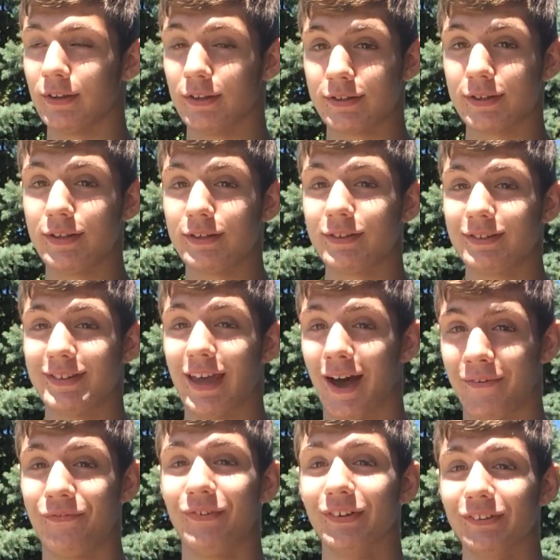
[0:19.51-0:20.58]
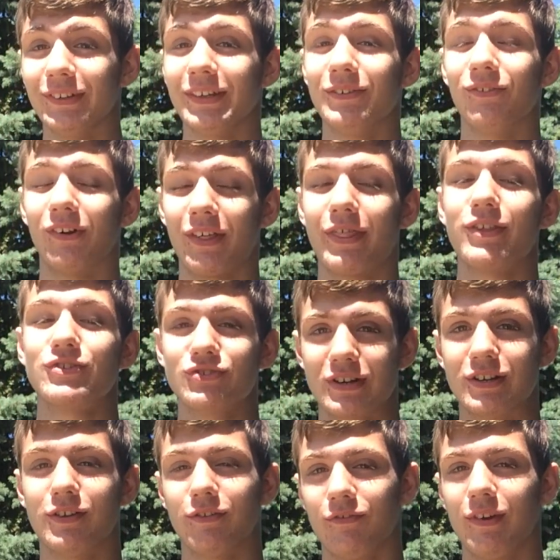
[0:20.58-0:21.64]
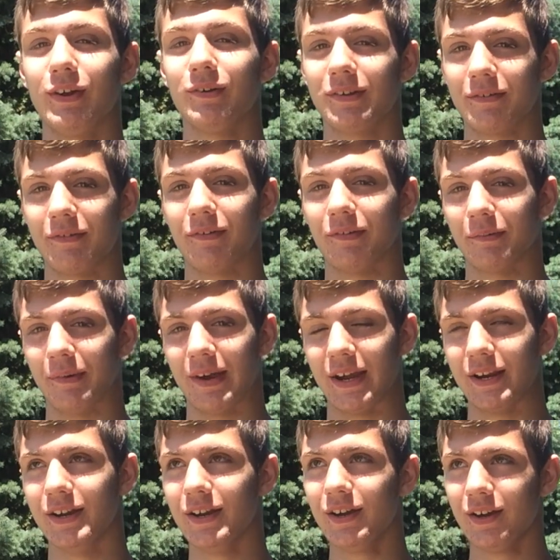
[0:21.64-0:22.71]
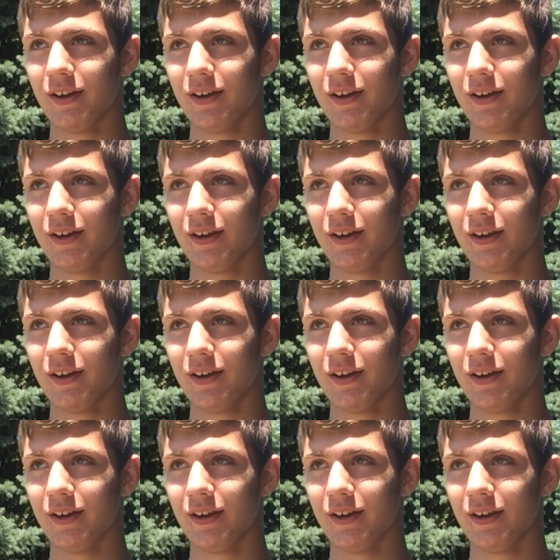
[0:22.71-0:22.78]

This is definitely one of the strangest videos I've ever made.